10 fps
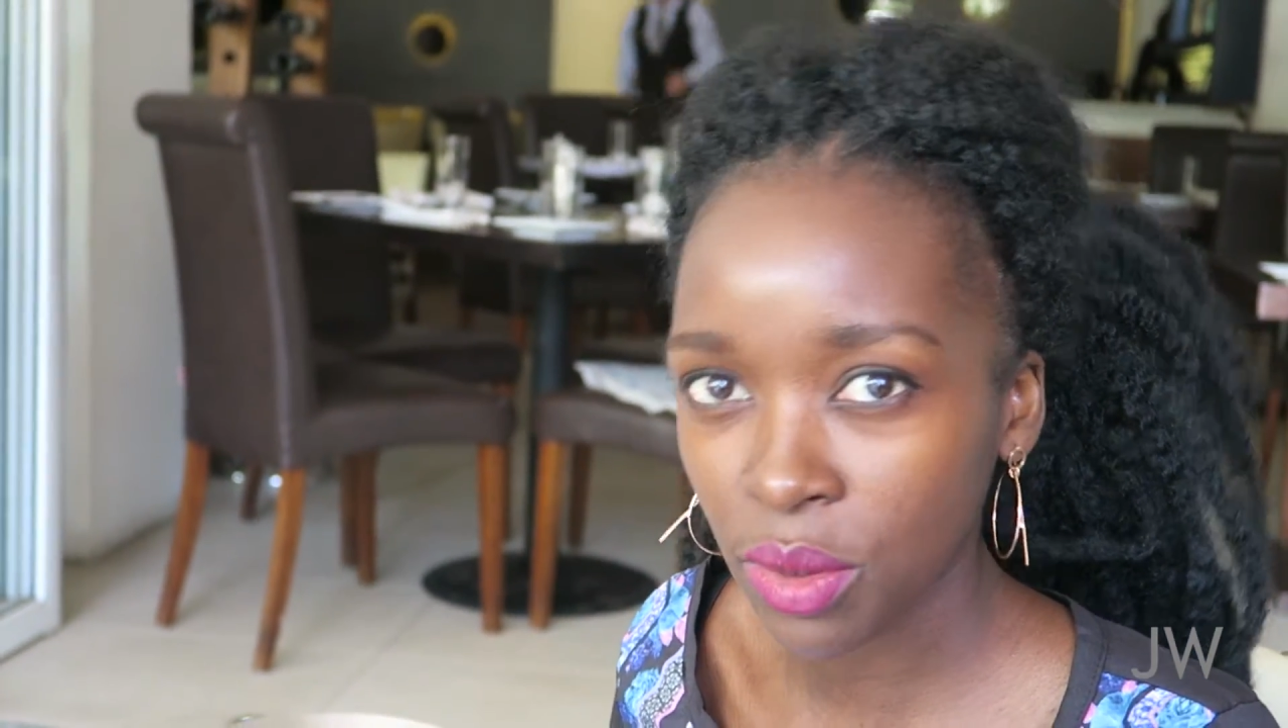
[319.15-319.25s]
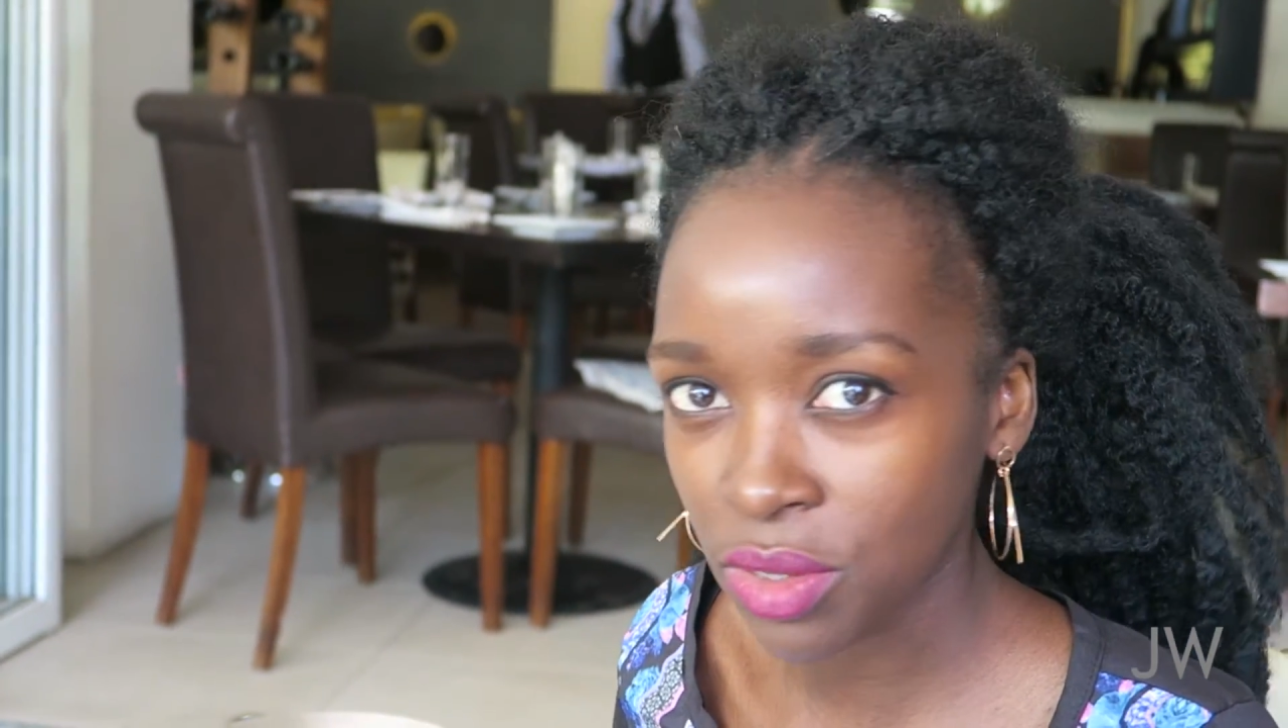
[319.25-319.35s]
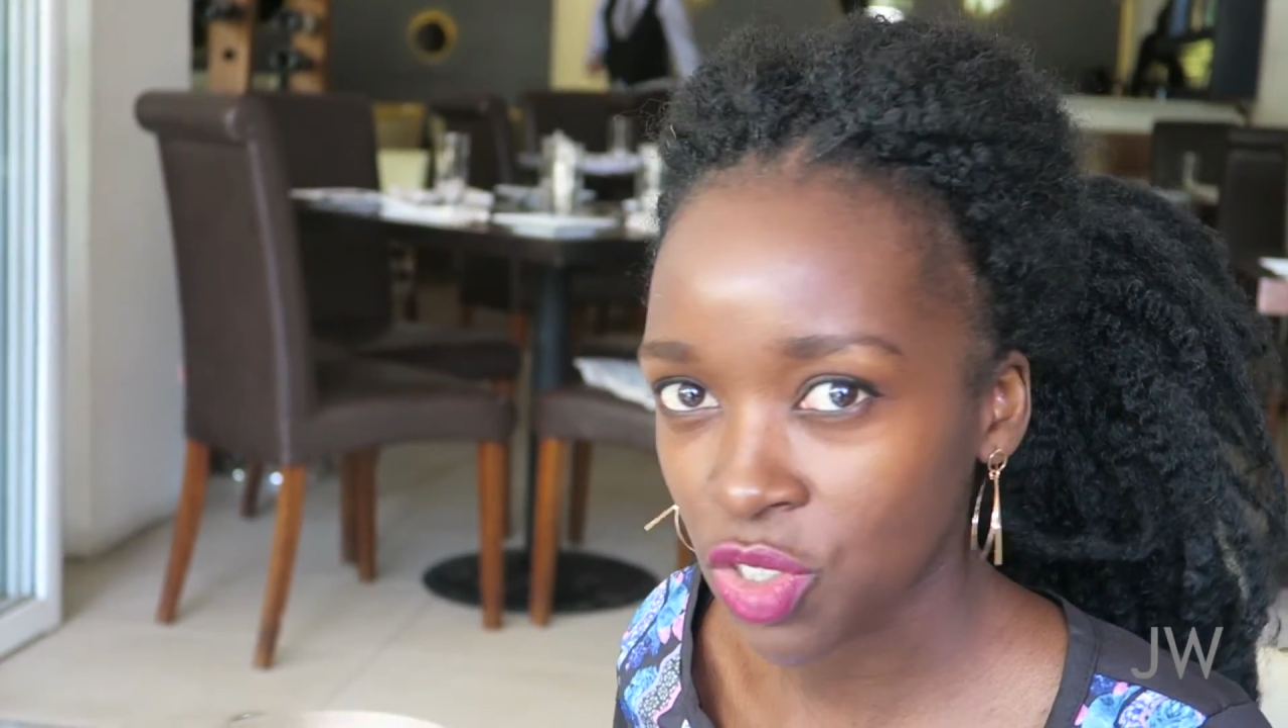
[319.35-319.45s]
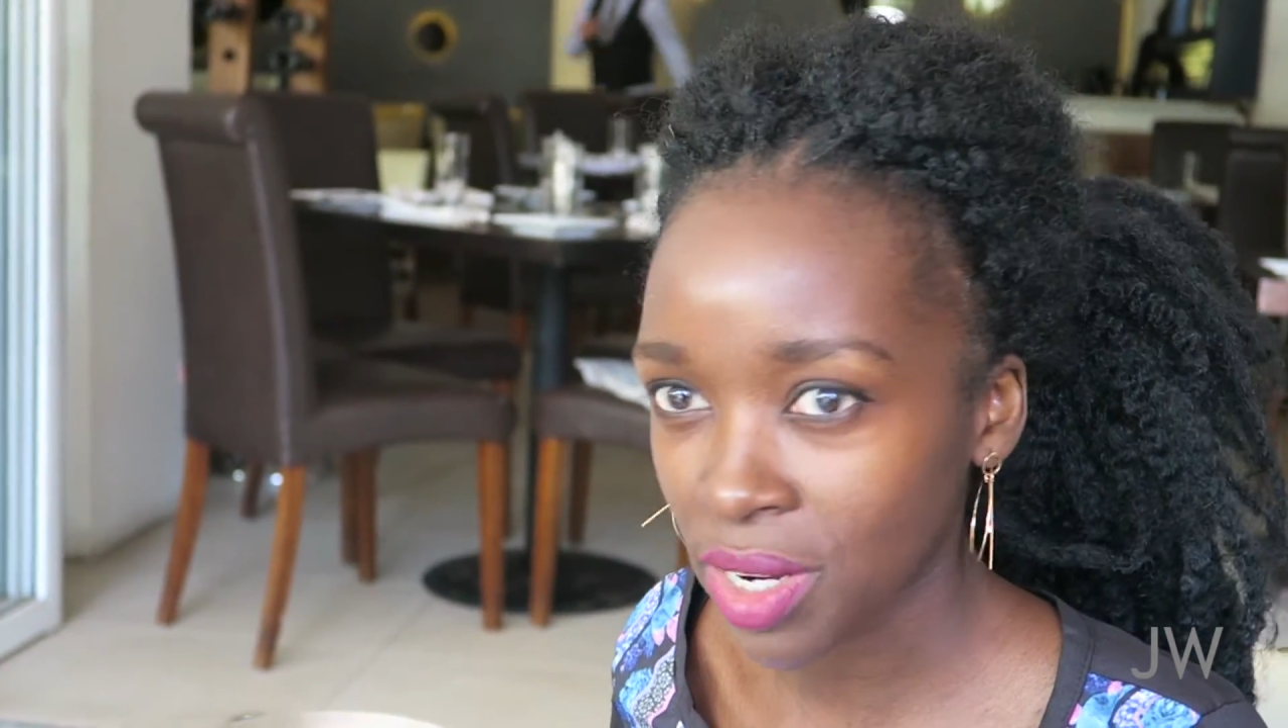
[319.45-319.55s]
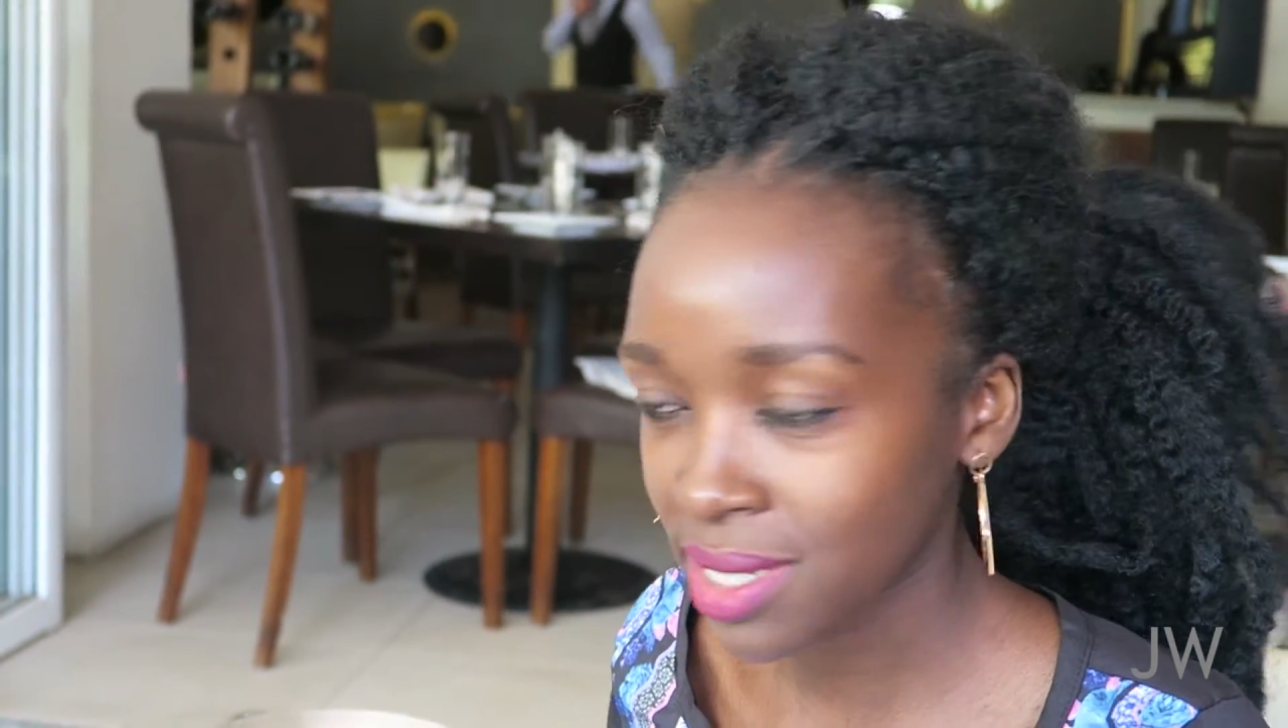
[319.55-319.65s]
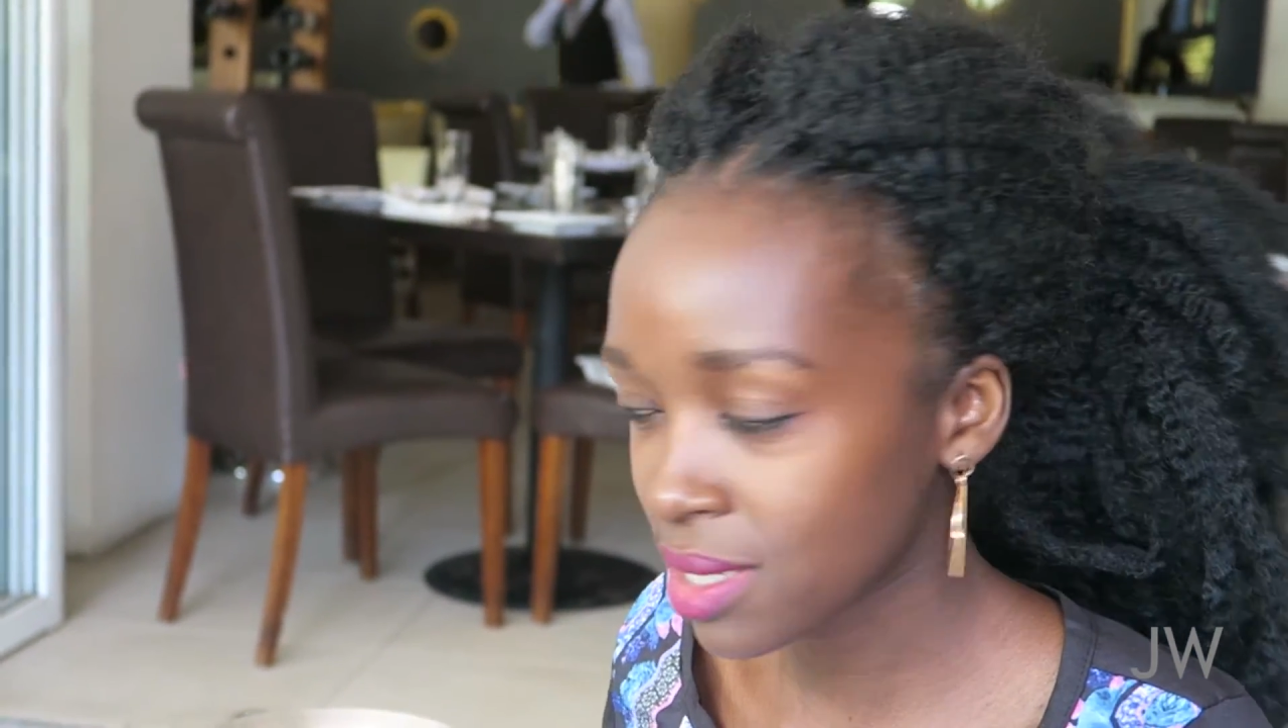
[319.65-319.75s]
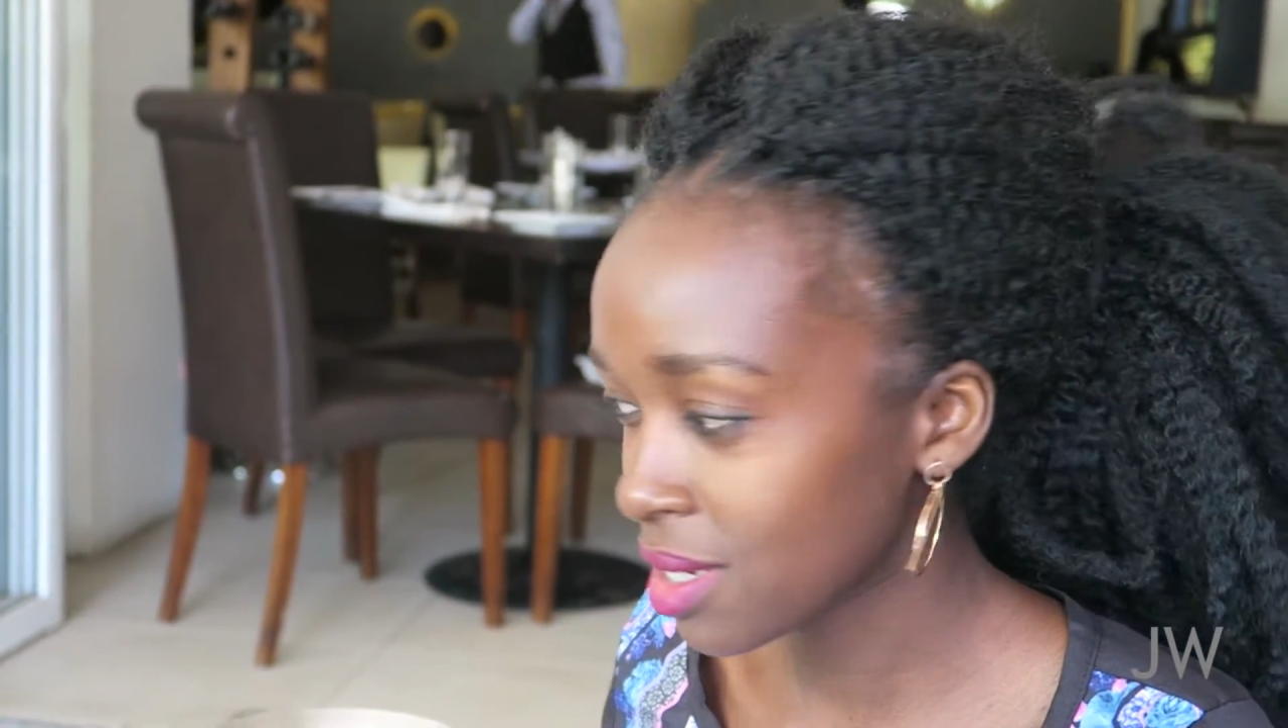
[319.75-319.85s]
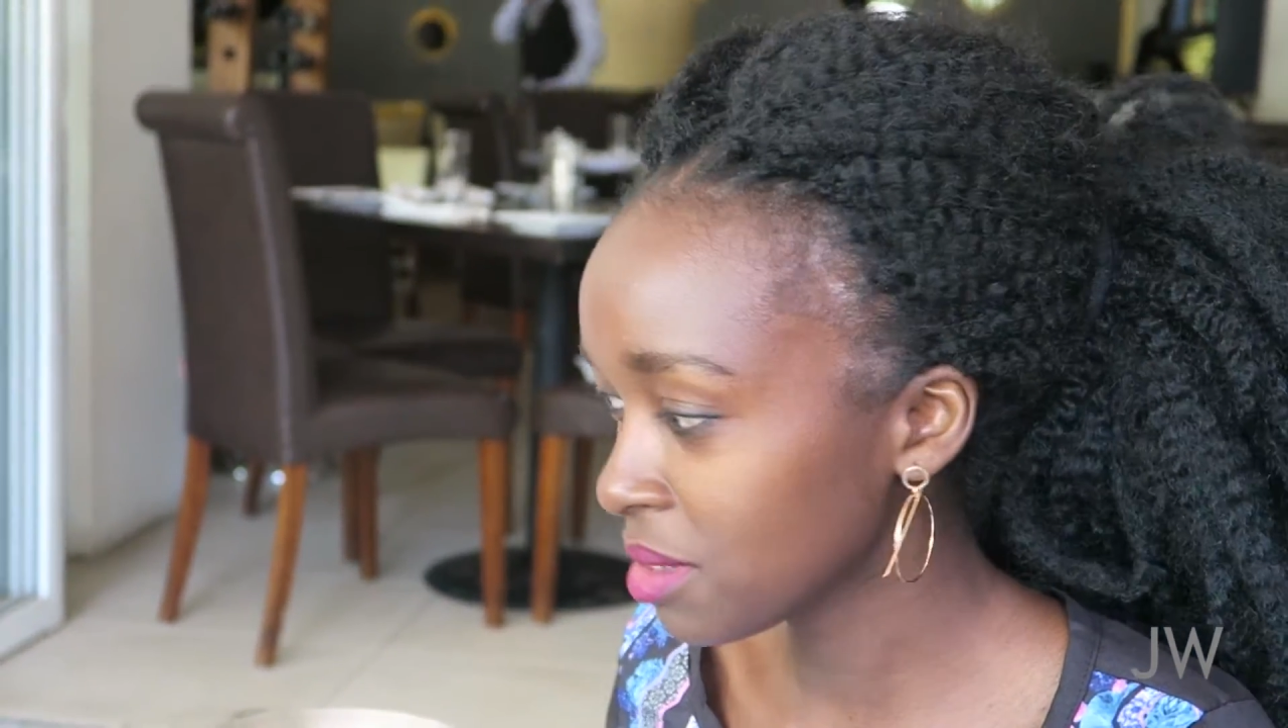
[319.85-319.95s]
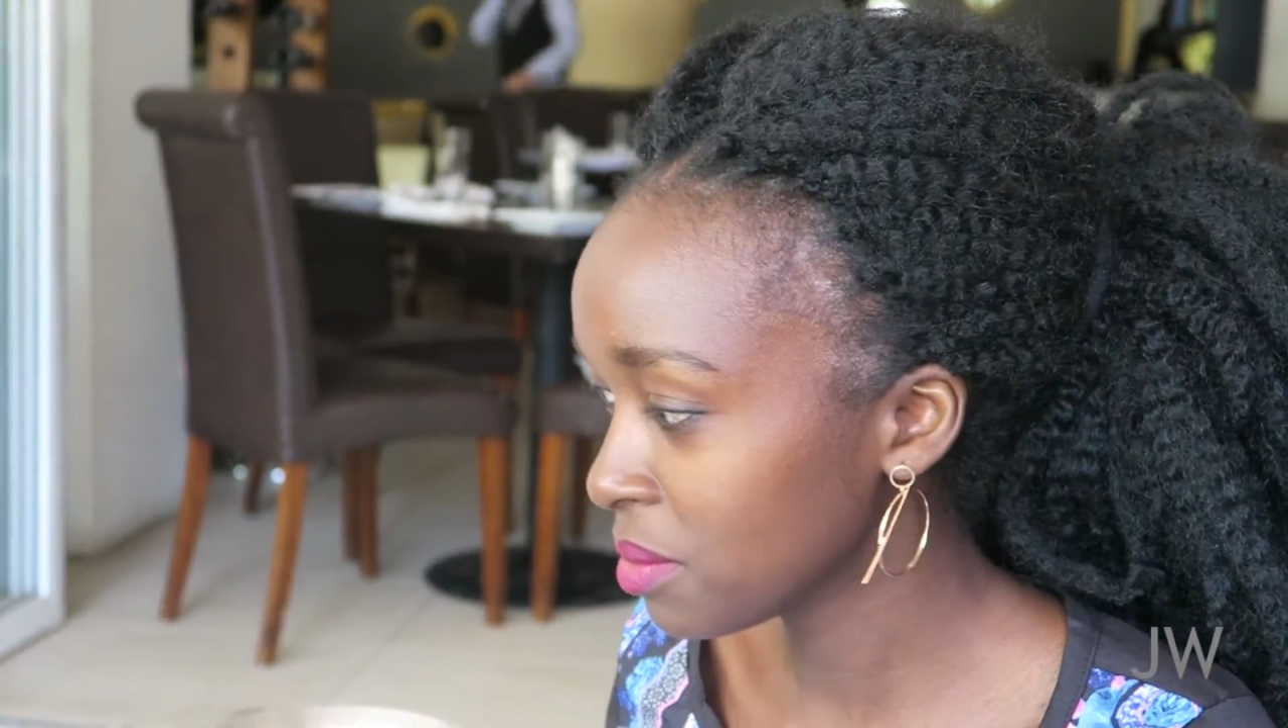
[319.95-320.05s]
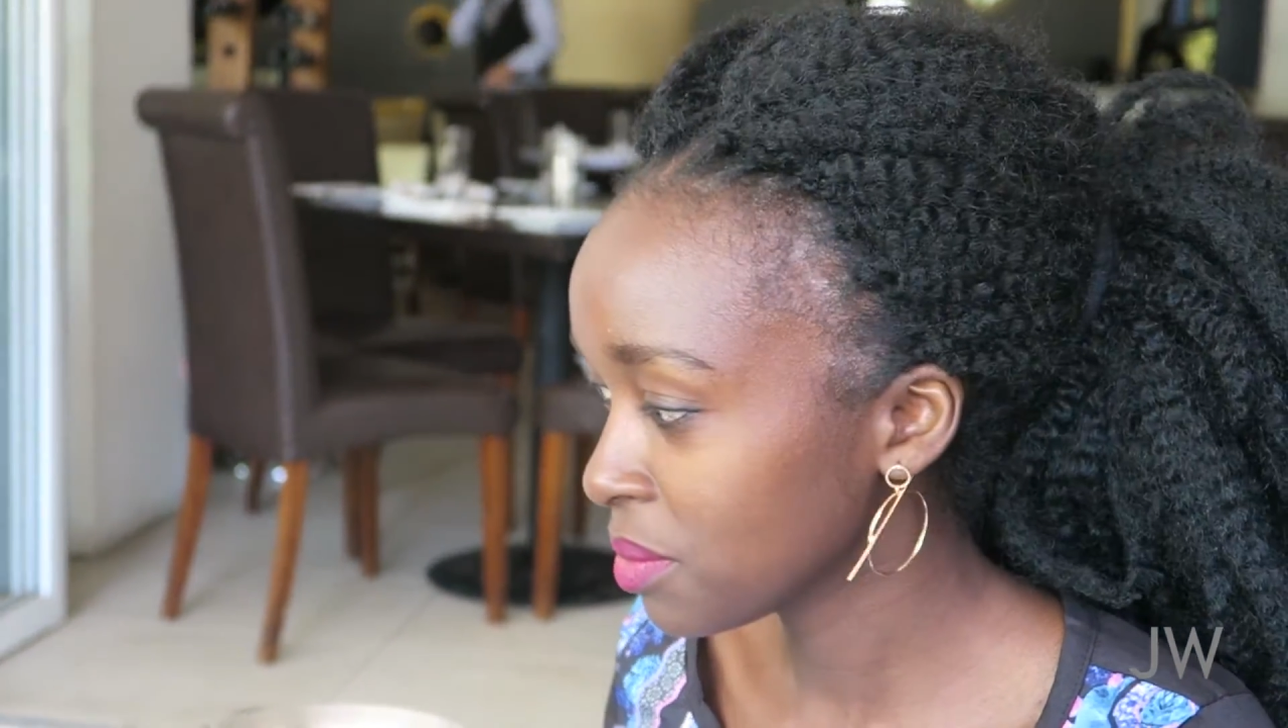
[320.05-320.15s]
contrasting.